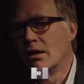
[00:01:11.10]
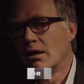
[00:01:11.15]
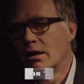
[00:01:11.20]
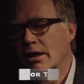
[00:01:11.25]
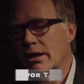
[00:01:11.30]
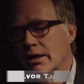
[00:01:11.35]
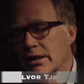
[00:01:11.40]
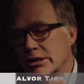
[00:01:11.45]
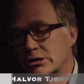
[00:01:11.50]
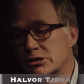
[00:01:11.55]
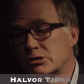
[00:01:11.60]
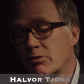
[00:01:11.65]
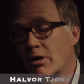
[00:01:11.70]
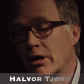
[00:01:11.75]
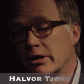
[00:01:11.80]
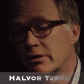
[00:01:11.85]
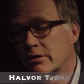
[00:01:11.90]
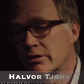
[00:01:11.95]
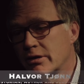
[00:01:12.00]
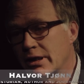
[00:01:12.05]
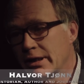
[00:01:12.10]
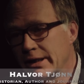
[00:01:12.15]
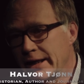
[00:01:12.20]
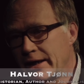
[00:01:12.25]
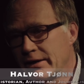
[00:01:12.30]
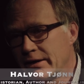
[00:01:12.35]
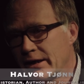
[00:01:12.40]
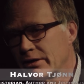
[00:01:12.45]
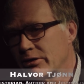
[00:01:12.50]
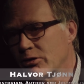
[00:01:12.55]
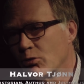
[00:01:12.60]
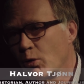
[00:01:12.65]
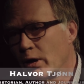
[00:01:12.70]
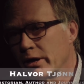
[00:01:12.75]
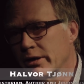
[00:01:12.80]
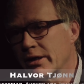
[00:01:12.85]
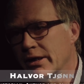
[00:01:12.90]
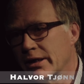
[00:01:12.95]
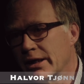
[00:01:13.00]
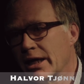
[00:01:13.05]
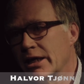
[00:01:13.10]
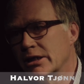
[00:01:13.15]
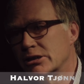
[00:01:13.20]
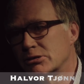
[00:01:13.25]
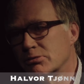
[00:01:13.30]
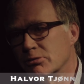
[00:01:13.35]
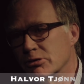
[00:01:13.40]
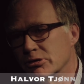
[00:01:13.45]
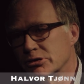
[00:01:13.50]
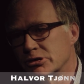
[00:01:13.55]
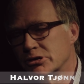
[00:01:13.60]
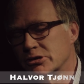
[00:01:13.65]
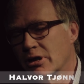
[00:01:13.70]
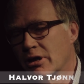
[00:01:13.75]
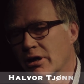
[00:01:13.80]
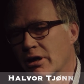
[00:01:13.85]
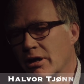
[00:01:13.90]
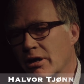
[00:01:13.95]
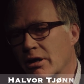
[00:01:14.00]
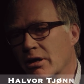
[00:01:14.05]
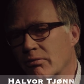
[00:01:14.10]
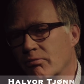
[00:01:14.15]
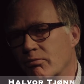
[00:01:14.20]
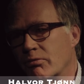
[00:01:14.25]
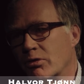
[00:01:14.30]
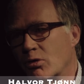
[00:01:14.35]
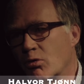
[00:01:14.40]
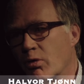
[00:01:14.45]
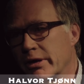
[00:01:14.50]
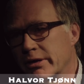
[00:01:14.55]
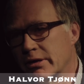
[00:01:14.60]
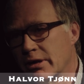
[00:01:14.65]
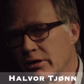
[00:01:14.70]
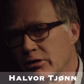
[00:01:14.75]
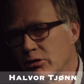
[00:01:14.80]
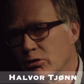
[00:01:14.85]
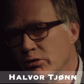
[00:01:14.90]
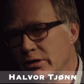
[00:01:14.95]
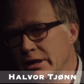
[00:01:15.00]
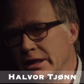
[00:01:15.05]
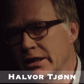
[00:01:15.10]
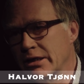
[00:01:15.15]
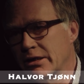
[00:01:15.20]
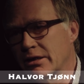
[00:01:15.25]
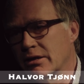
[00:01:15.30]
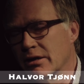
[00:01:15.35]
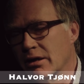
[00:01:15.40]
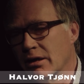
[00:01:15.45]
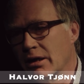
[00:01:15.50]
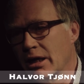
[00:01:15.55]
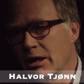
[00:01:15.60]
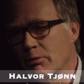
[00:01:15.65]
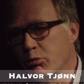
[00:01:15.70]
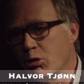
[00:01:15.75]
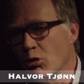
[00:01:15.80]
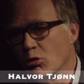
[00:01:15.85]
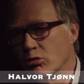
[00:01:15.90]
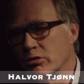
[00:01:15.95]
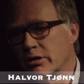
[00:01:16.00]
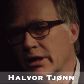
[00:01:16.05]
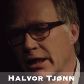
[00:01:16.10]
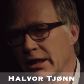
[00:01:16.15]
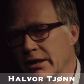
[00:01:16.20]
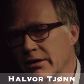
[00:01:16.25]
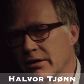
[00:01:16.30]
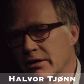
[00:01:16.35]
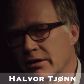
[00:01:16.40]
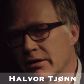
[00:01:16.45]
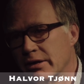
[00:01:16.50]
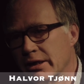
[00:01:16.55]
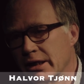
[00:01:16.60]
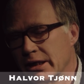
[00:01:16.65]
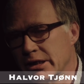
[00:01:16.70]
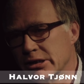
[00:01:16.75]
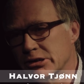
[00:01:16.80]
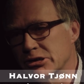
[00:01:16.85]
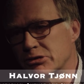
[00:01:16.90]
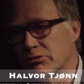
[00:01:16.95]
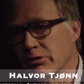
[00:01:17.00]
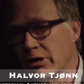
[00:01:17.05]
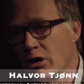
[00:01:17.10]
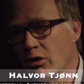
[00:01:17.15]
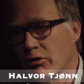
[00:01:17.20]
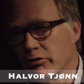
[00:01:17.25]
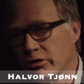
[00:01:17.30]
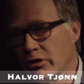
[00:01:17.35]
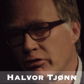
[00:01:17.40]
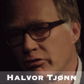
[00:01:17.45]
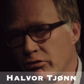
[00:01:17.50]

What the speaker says: It's quite clear that the Viking Age was quite a unique epoch in the history of the